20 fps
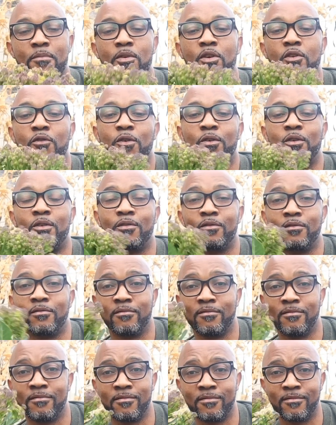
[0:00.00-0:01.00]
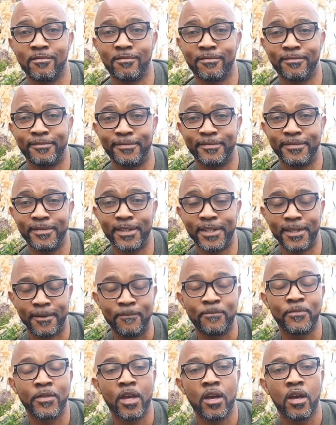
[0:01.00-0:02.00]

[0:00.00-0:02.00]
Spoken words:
Beautiful. Yeah.